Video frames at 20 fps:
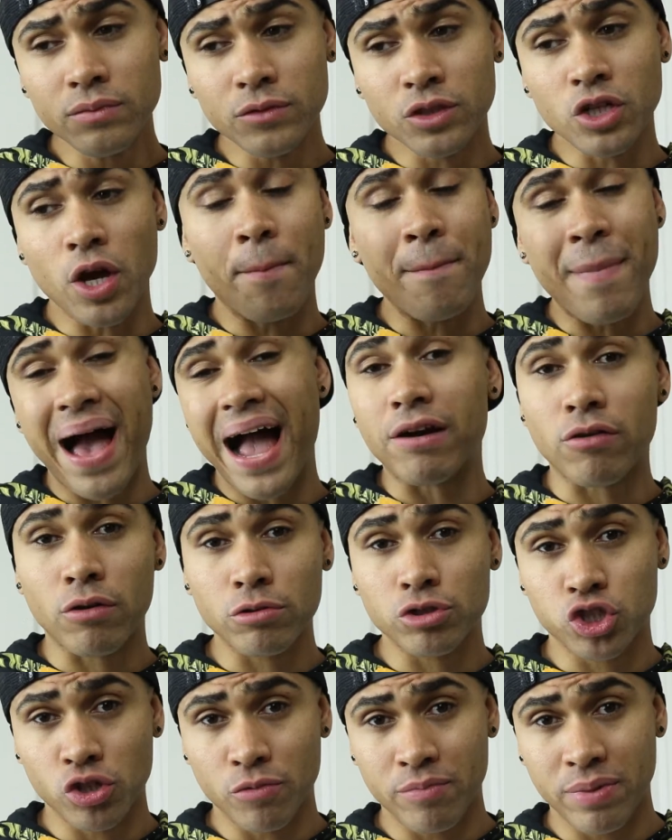
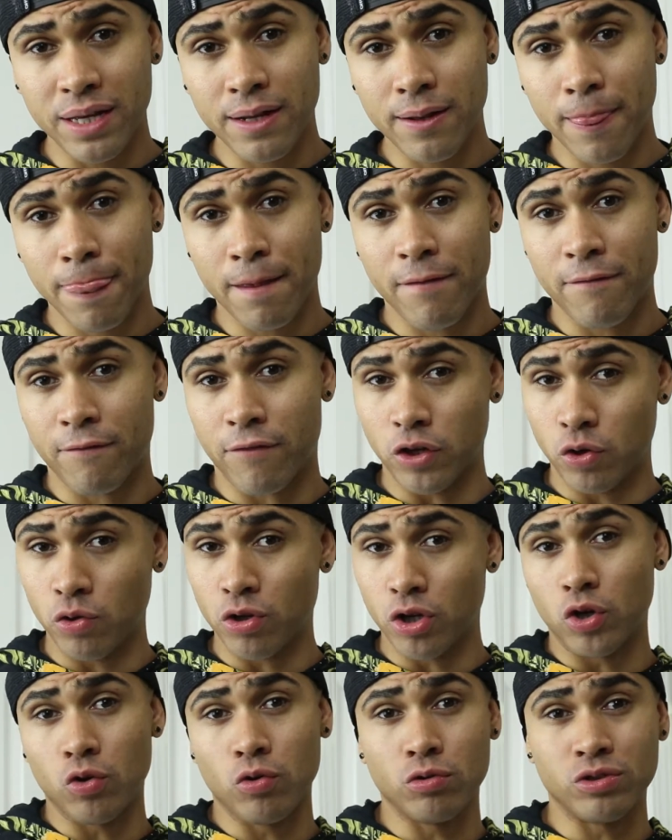macros should be for you
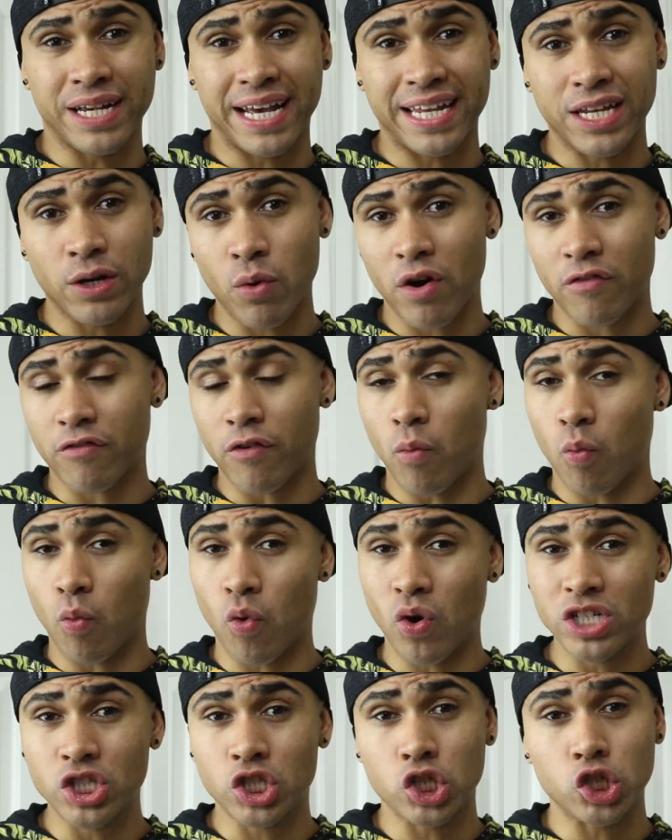to lose anywhere from
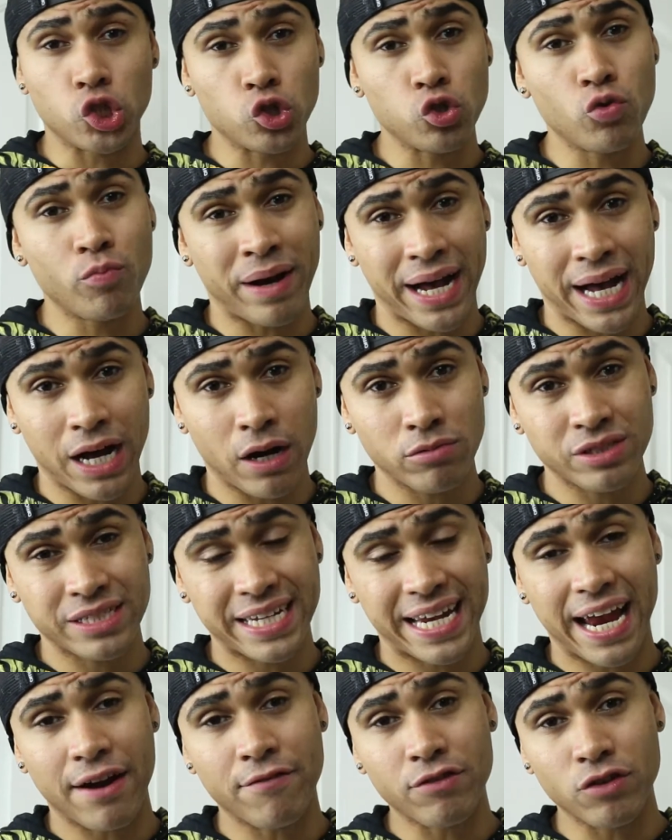1 to 2
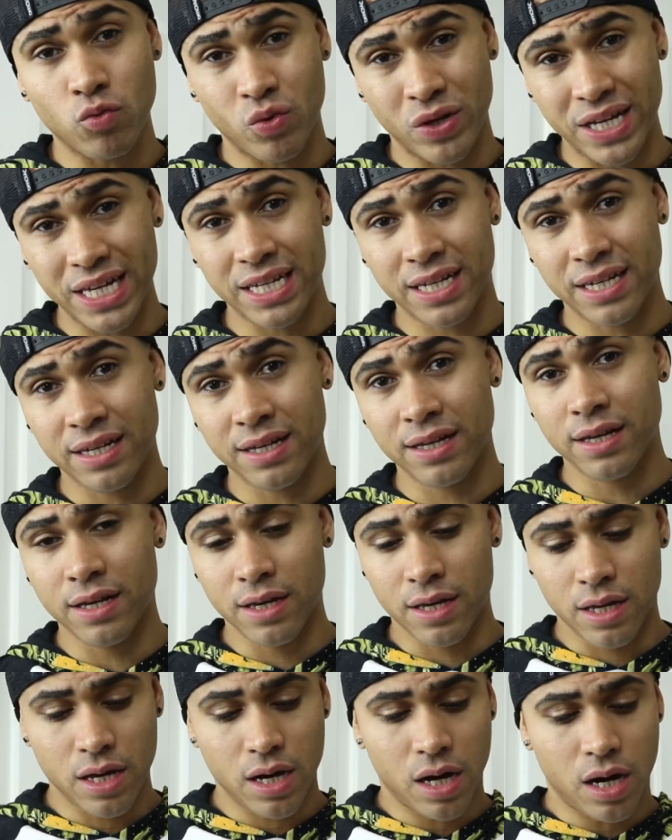pounds every week,
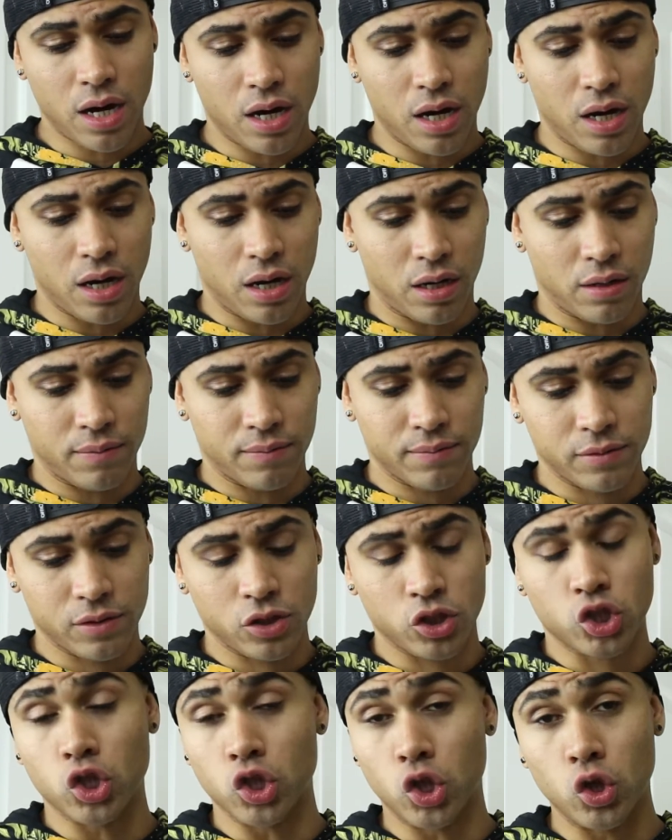
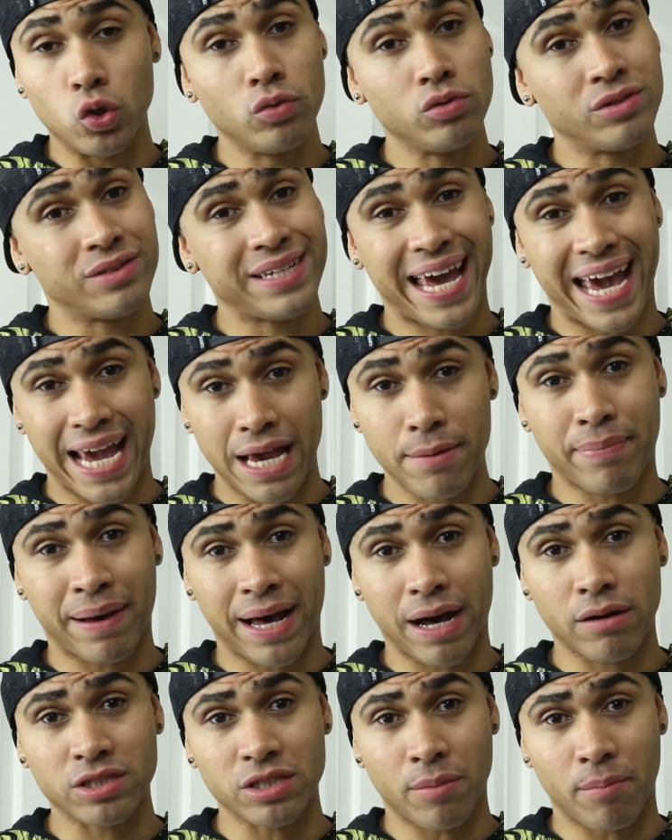to lose 8
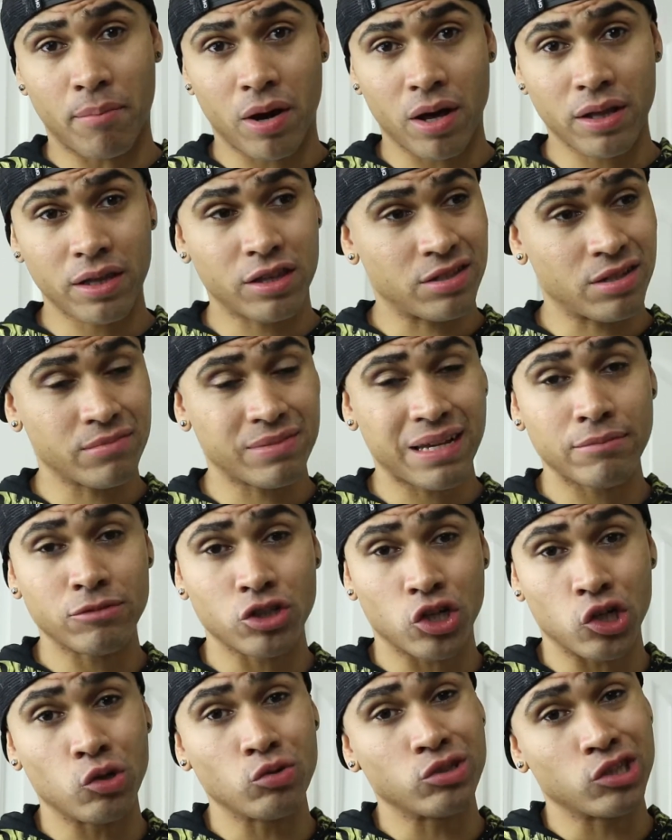pounds a month. Sometimes
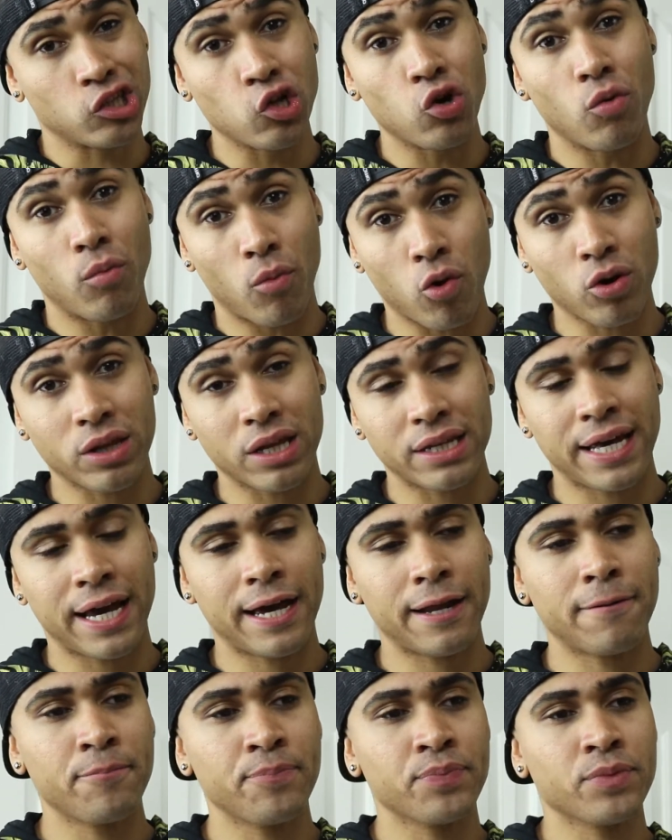you can lose a little more than
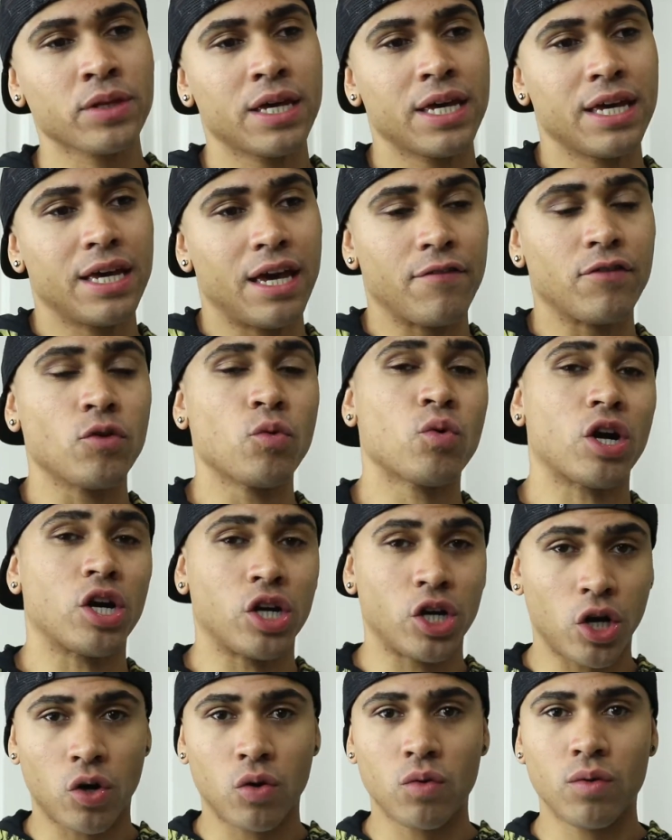that. If you want to
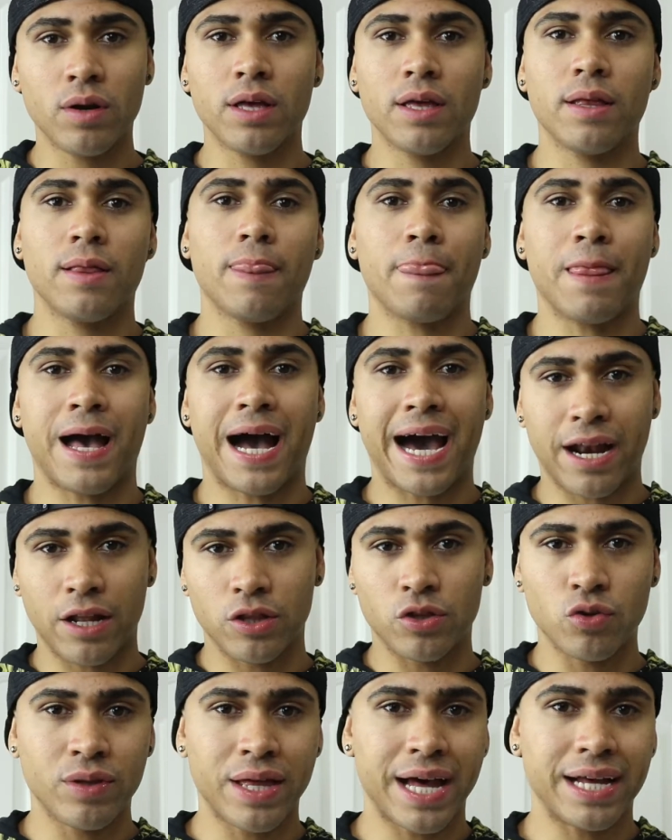know how to
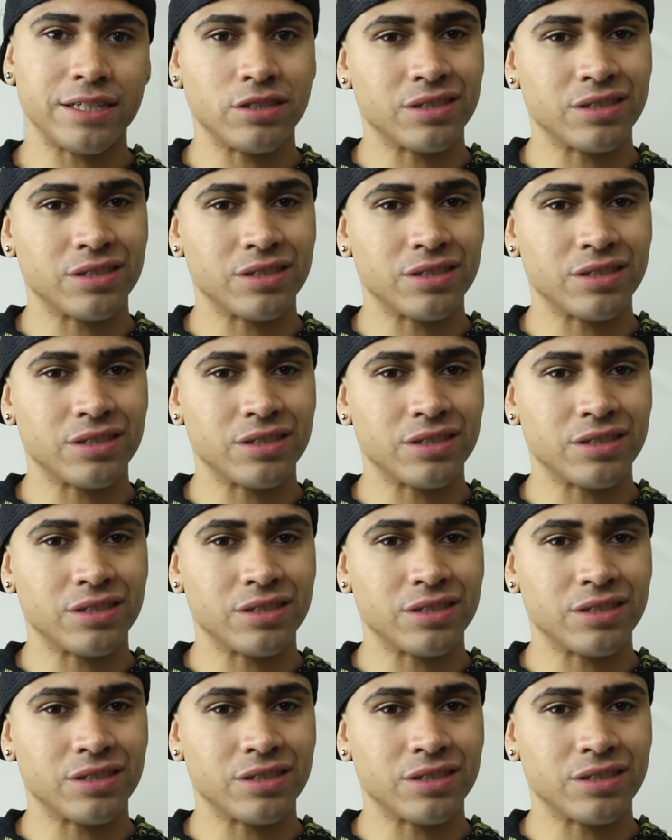do that,